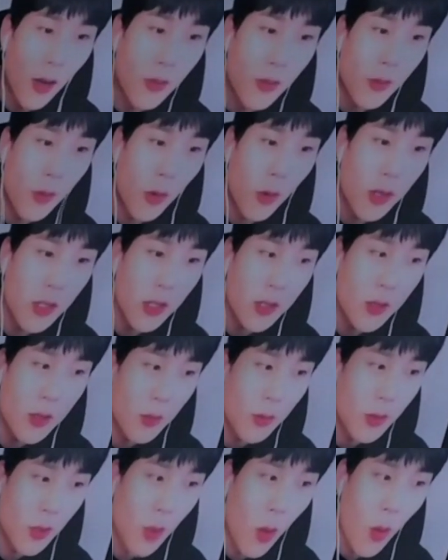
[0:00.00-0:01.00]
of course.
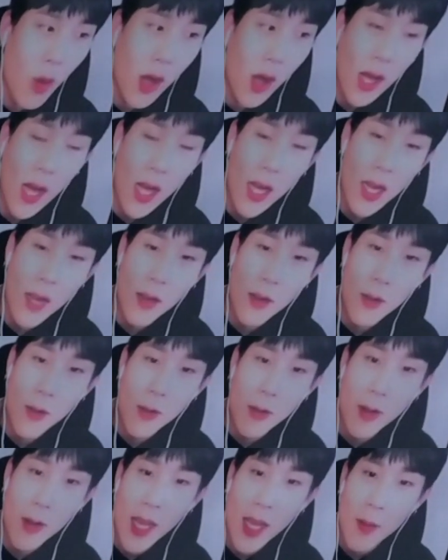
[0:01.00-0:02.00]
So what kind of
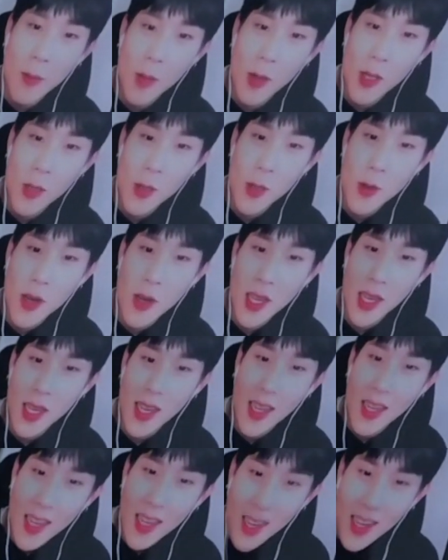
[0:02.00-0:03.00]
rap? What you
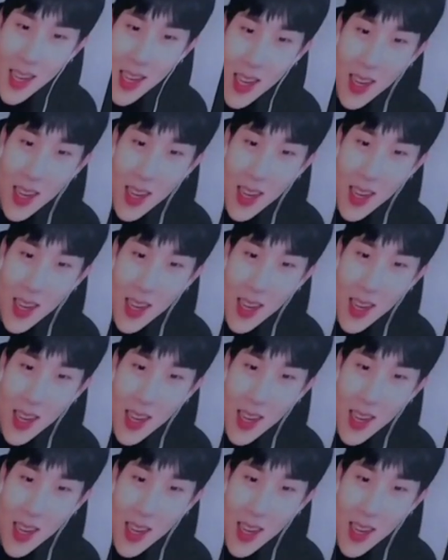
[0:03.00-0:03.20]
want?